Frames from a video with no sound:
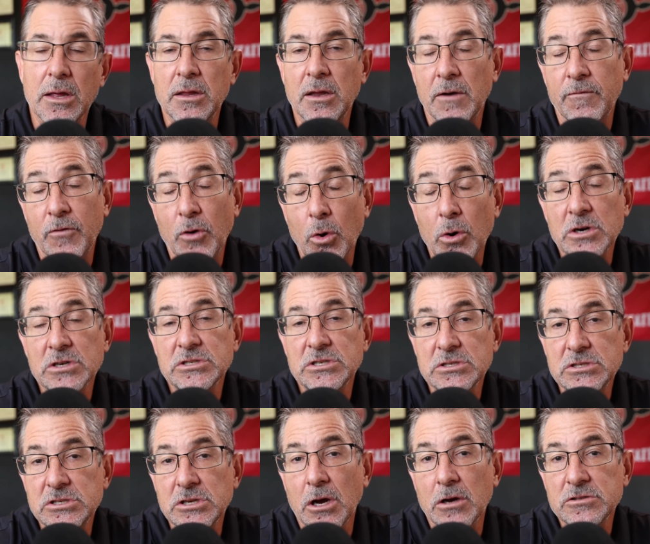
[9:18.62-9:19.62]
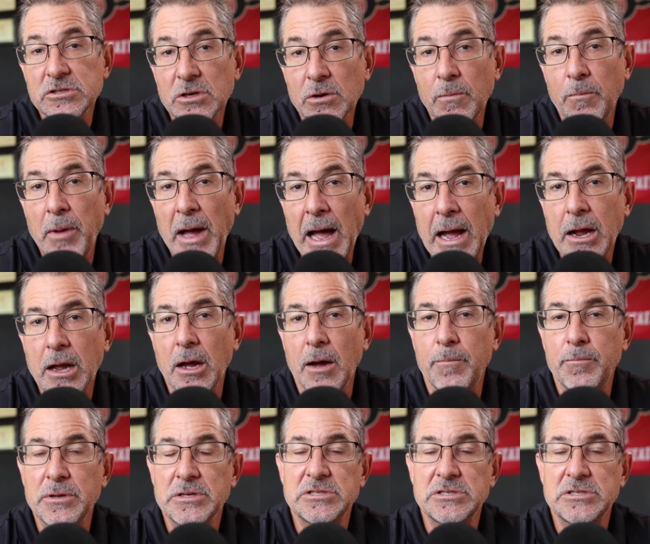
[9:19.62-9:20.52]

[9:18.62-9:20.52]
And then, of course, it's also backup.